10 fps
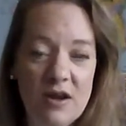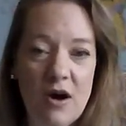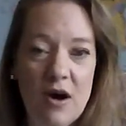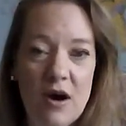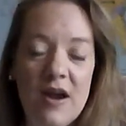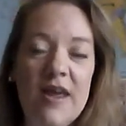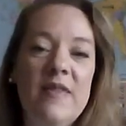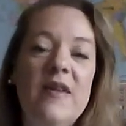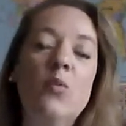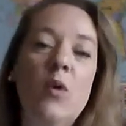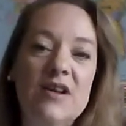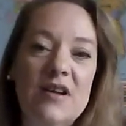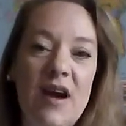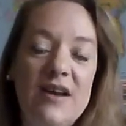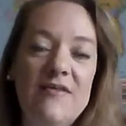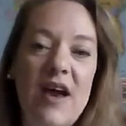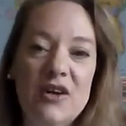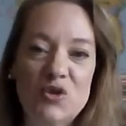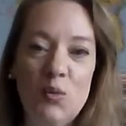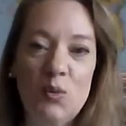are and then what kind of
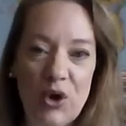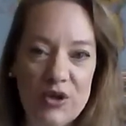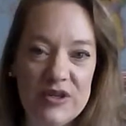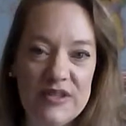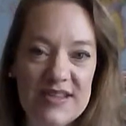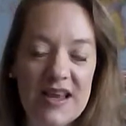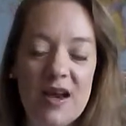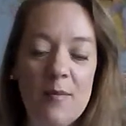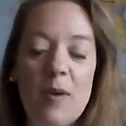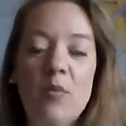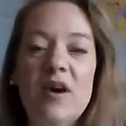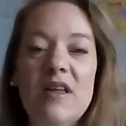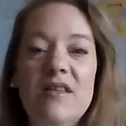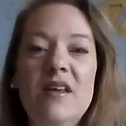actual produce they come up with.